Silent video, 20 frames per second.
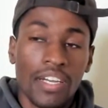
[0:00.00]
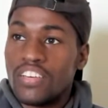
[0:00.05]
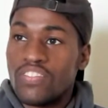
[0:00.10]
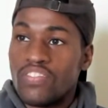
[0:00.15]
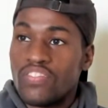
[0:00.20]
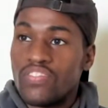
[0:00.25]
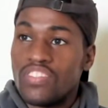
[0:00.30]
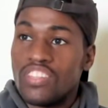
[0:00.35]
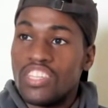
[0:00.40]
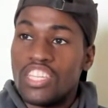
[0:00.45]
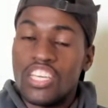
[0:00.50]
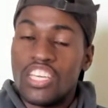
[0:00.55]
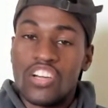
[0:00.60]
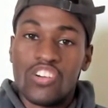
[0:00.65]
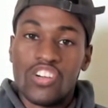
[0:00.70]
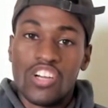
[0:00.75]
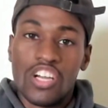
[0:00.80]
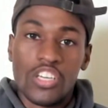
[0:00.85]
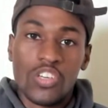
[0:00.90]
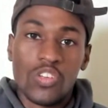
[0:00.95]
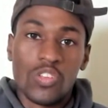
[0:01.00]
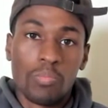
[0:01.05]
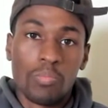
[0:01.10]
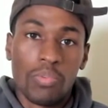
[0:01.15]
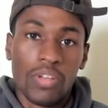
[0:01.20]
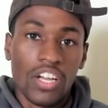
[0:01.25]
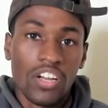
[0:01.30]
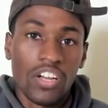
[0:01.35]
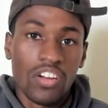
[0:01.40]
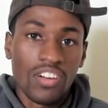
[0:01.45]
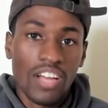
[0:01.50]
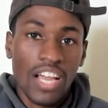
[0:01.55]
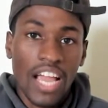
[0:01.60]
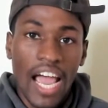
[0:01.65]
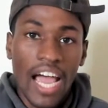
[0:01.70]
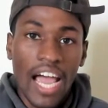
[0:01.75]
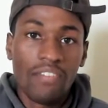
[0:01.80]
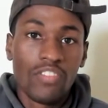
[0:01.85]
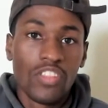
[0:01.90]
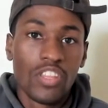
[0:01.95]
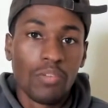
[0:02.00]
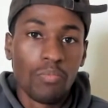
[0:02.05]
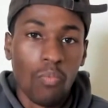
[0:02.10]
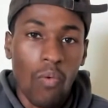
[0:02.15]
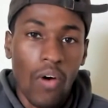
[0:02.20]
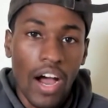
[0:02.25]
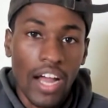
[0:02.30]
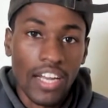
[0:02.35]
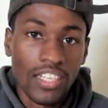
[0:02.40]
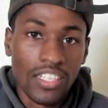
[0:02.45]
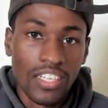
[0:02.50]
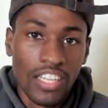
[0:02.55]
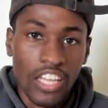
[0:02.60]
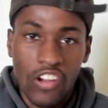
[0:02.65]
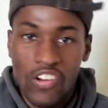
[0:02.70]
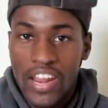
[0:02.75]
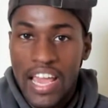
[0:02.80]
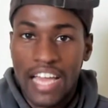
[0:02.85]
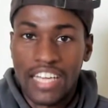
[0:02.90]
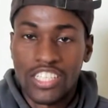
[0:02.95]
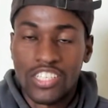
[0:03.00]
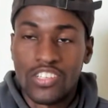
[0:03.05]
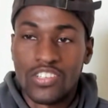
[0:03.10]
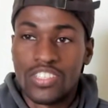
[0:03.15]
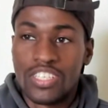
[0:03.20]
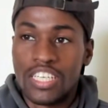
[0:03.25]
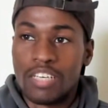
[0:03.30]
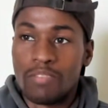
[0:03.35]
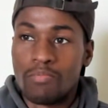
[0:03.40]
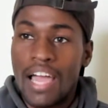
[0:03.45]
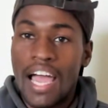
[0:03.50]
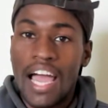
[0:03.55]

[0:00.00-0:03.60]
If they're a youth player, have them watch their national team,